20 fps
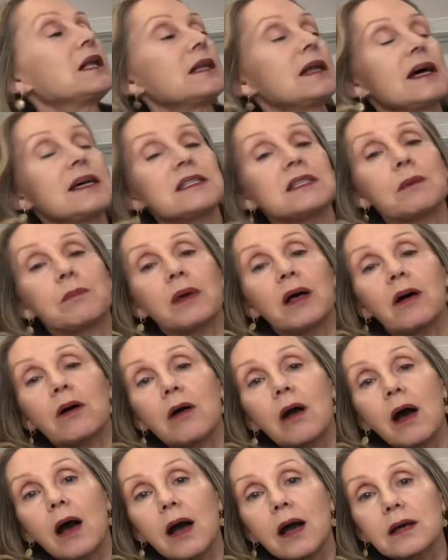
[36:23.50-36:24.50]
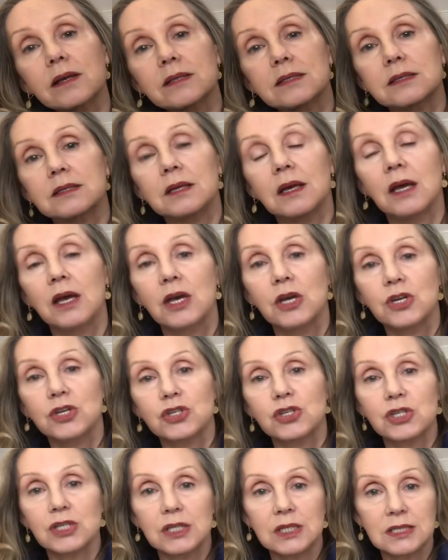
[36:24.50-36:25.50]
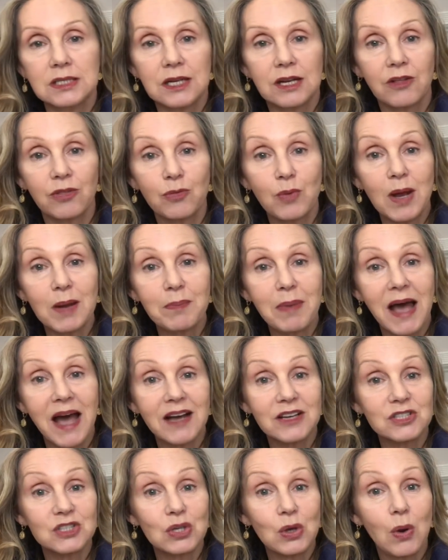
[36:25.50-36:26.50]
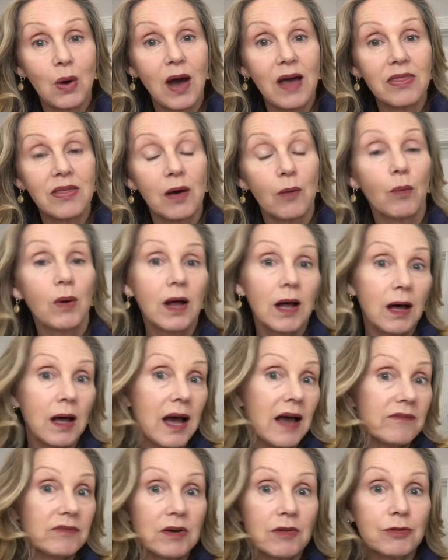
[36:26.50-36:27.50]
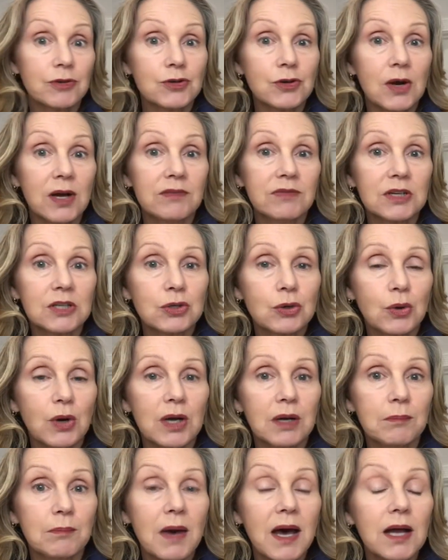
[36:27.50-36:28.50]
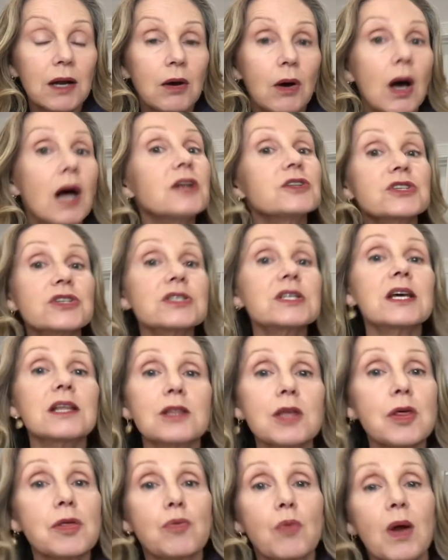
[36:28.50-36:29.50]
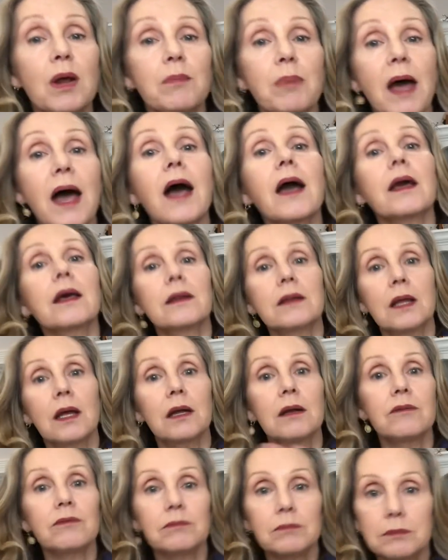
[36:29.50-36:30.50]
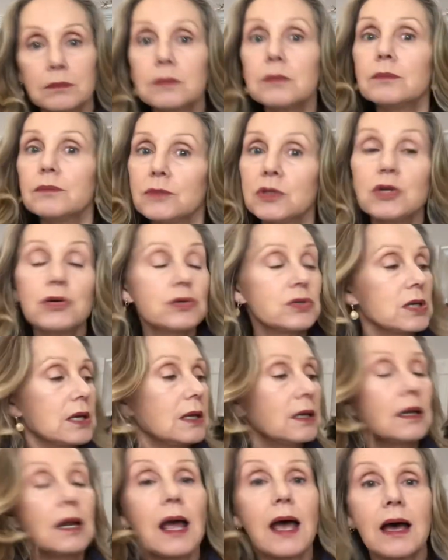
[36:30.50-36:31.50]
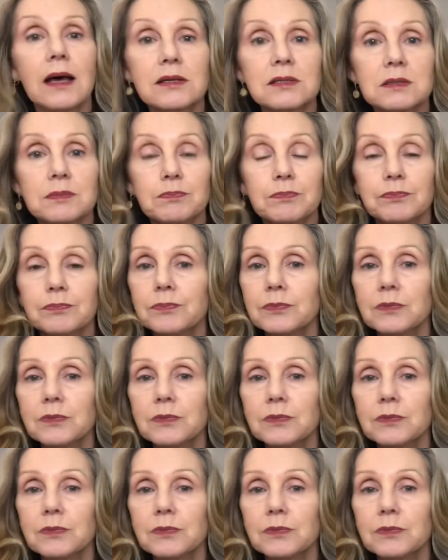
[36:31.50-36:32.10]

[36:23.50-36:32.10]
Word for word: Eliza Bell Cox she did a thread pack. So I thought, well, I've never tried Victorian motto. I'll just get the thread pack and then use it as